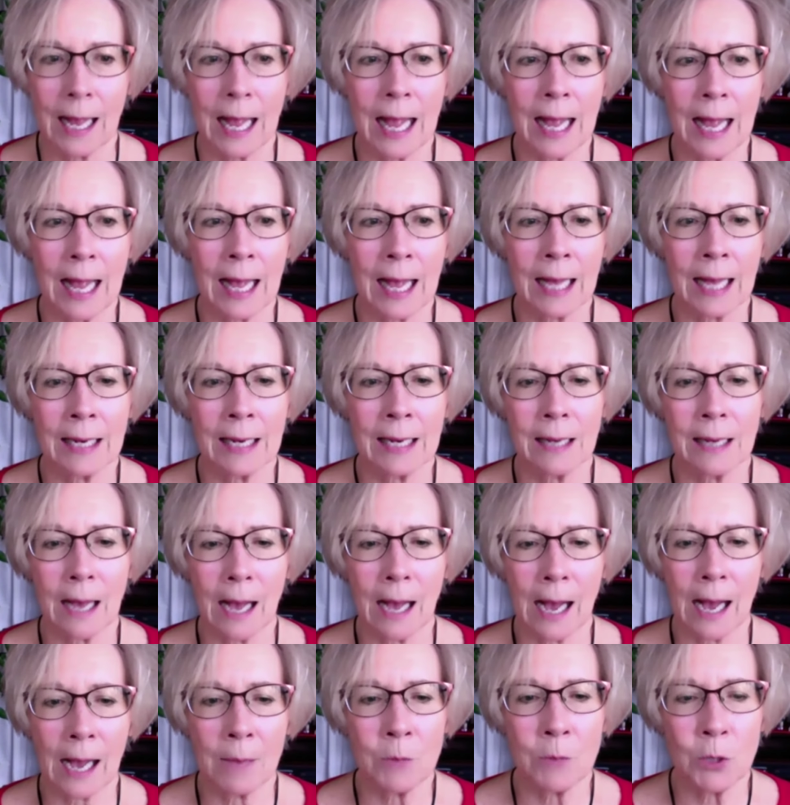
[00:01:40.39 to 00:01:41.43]
And
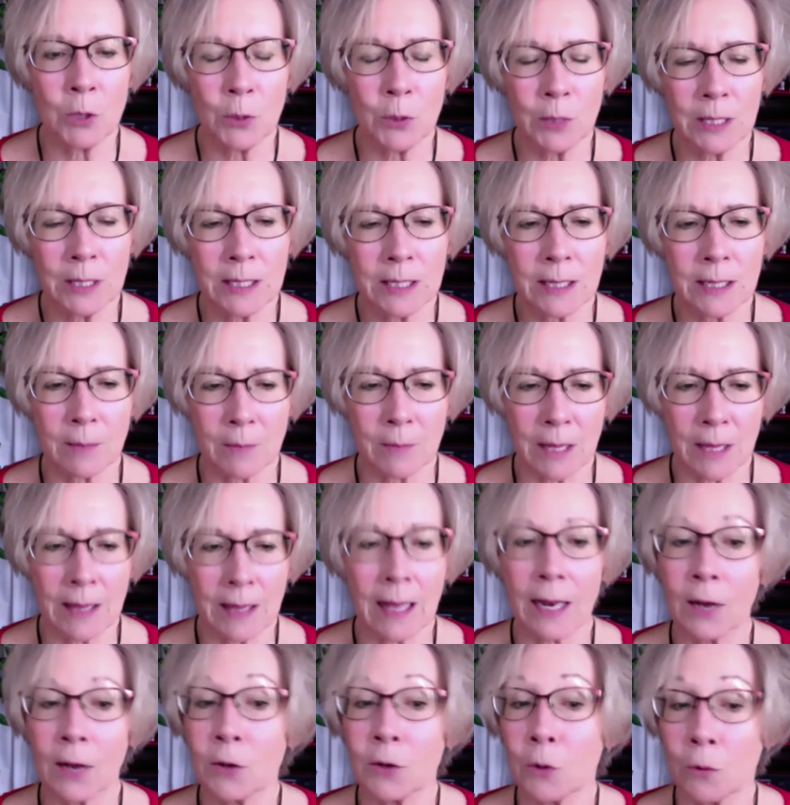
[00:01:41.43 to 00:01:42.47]
I'm doing something
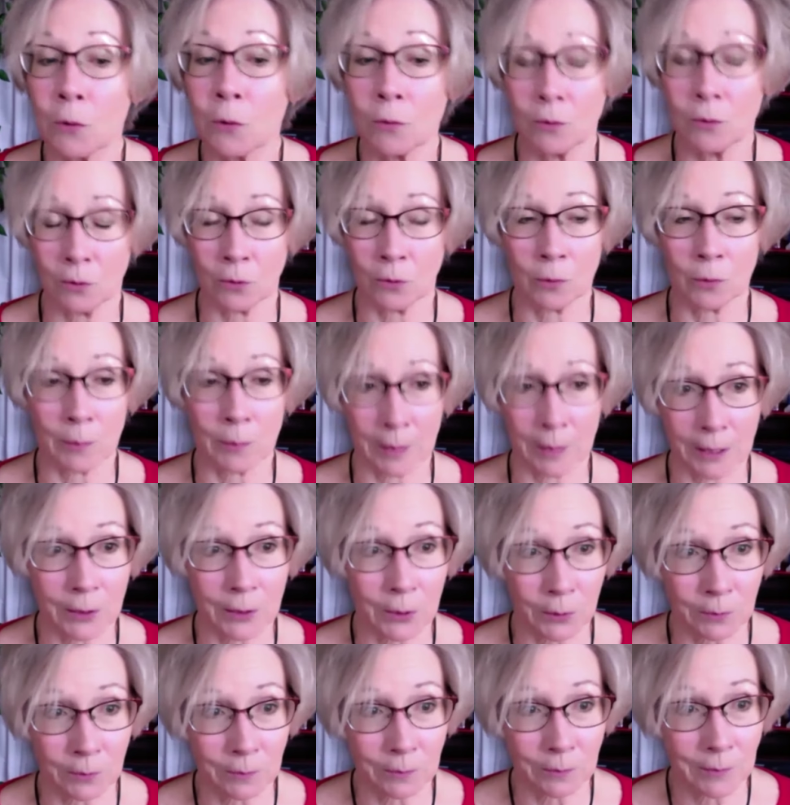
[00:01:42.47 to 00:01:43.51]
that I don't normally do.
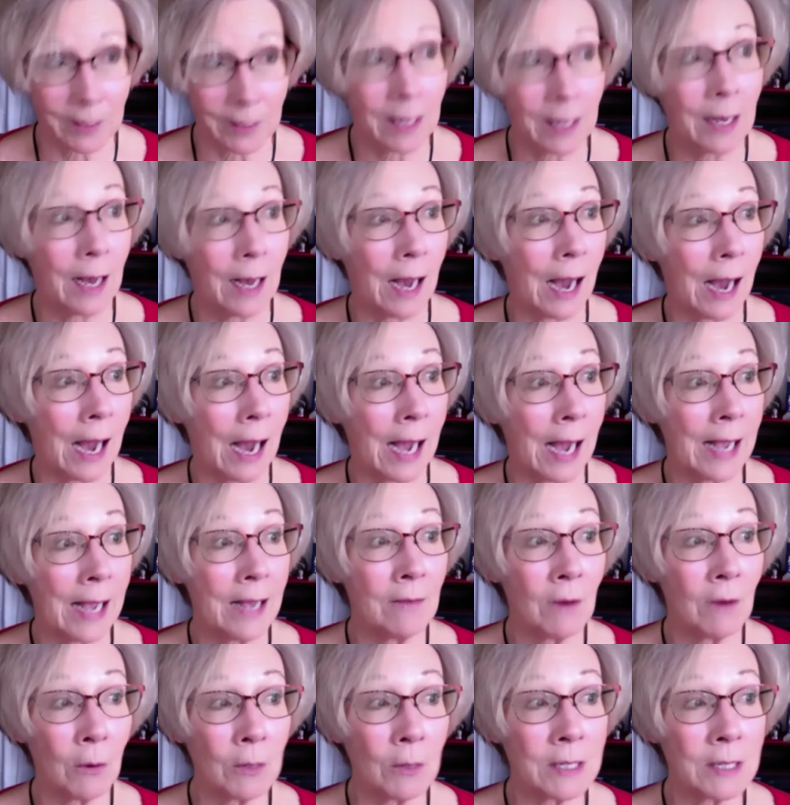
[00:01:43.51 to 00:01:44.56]
I have
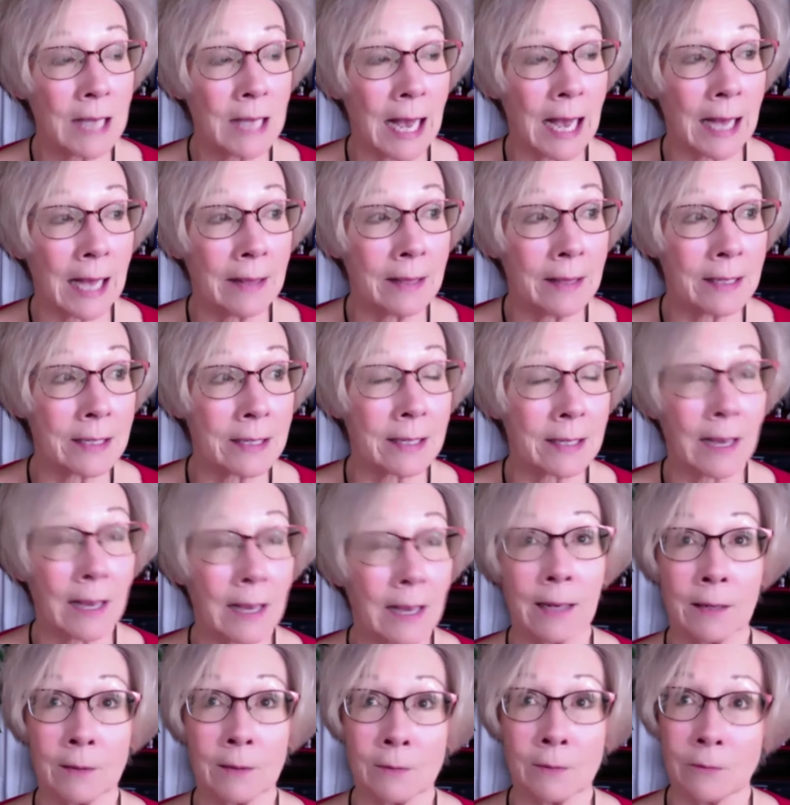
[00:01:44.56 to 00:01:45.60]
always had this
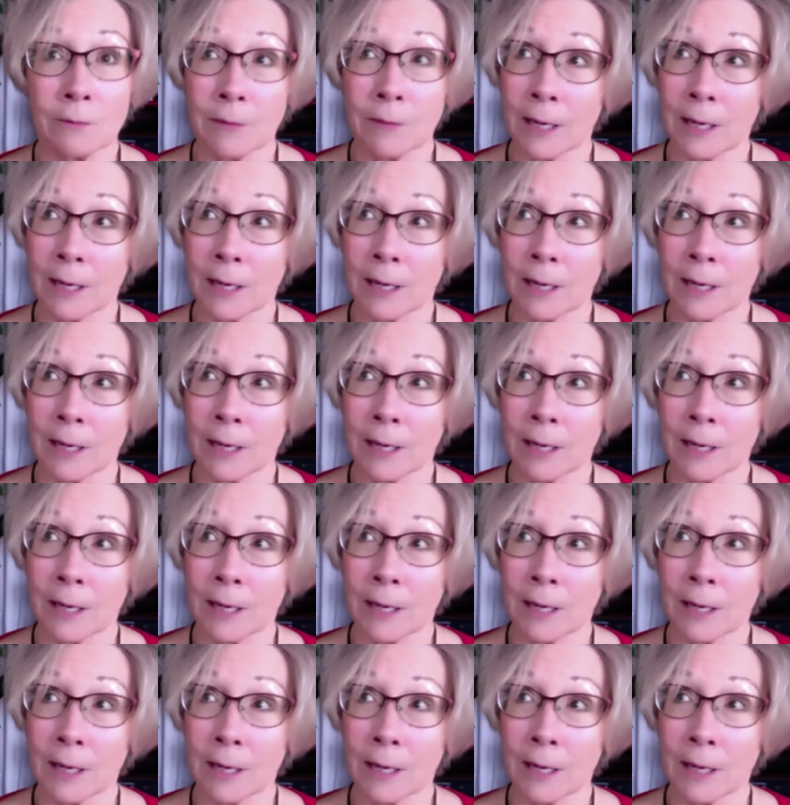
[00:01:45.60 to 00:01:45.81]
kind of,